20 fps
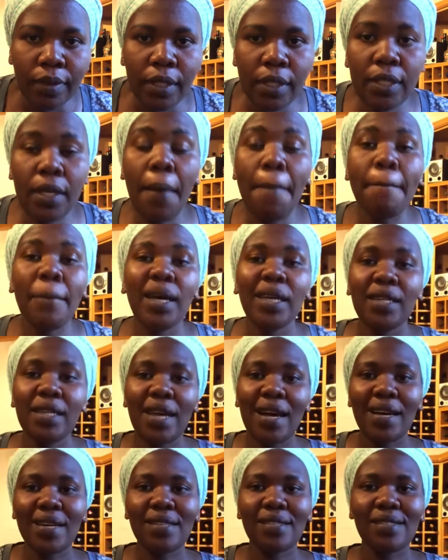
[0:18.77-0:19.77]

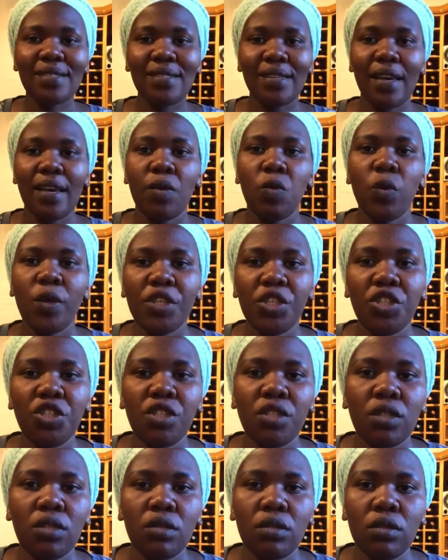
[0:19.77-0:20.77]
somebody asked me a
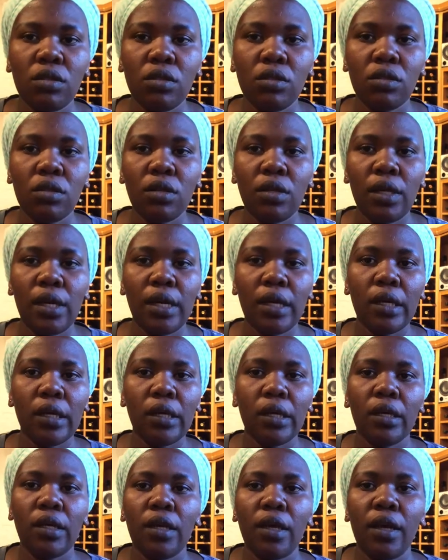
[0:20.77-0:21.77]
question, like
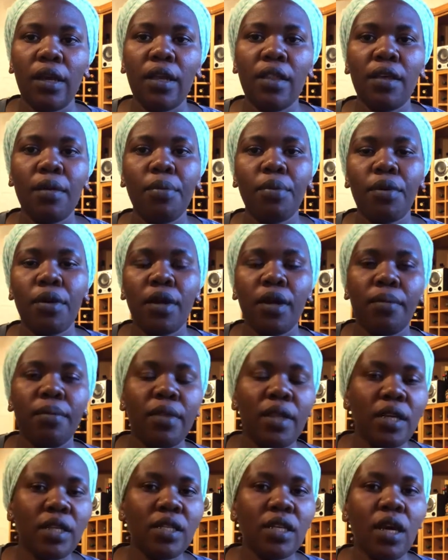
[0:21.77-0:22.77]
in another
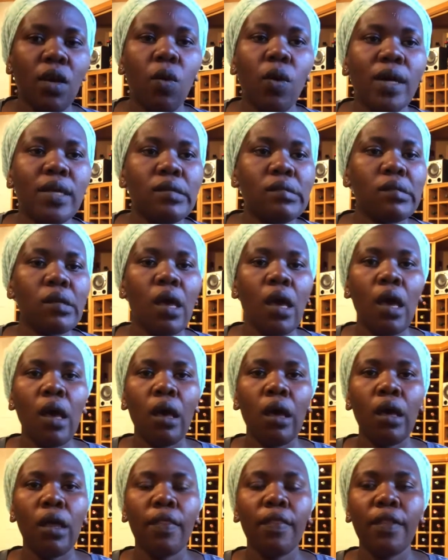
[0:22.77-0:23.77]
program that I was,
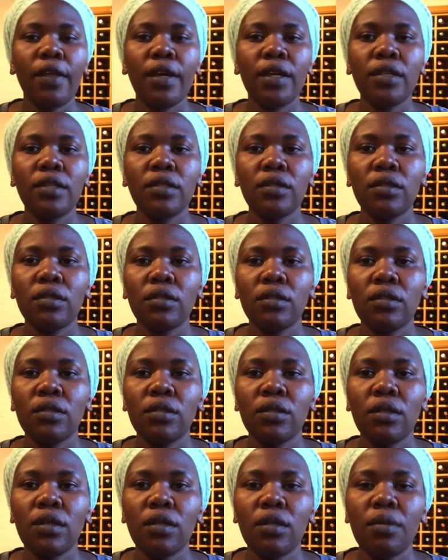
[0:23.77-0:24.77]
and then
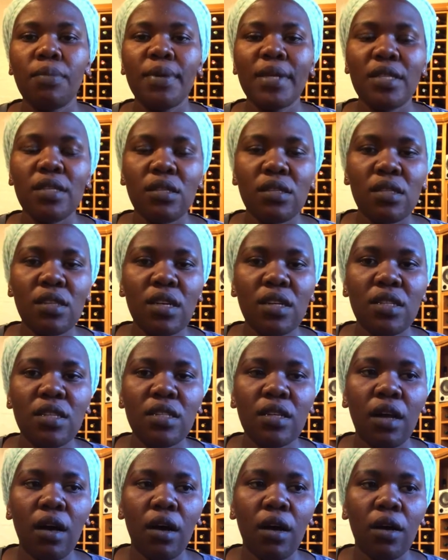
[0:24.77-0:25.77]
the person
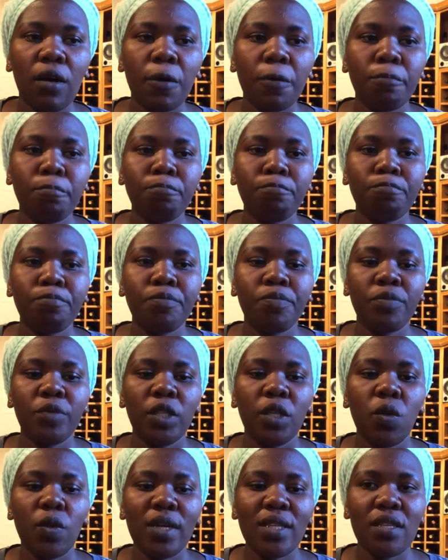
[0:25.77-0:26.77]
said
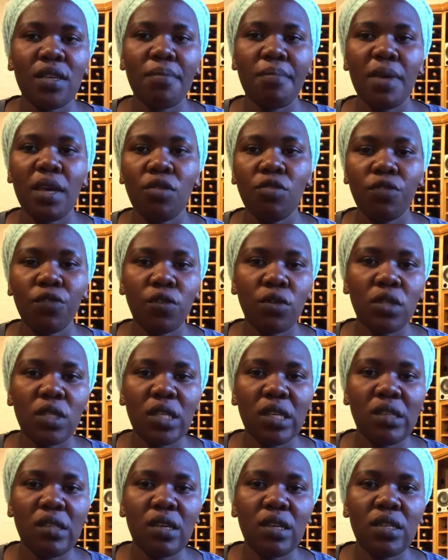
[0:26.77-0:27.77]
he was a man, of
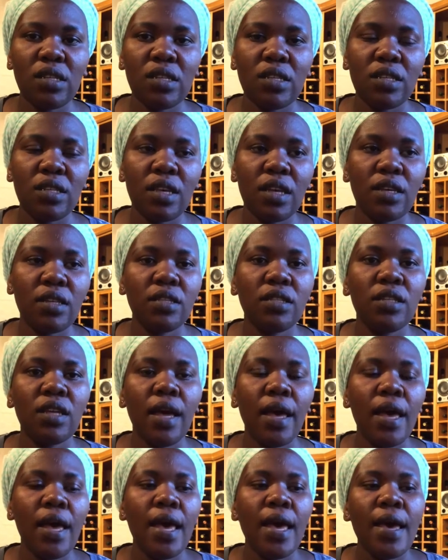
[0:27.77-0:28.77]
course, and then he said,
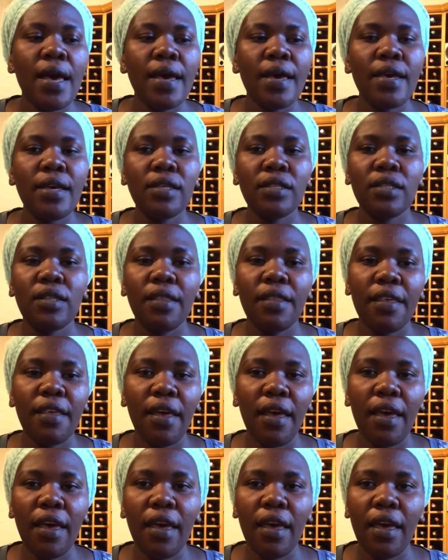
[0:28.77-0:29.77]
"Is
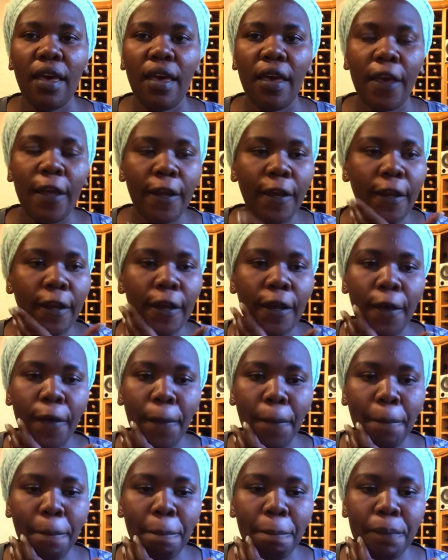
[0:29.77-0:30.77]
there
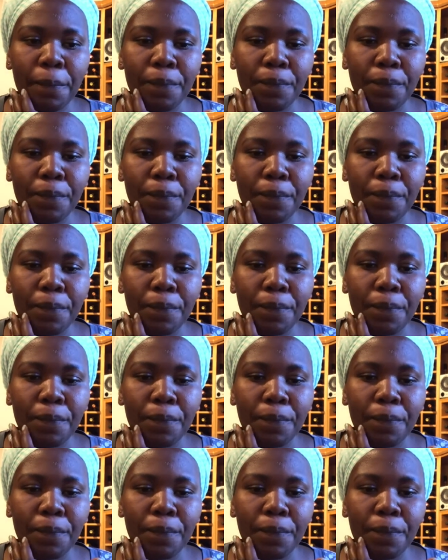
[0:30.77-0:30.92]
any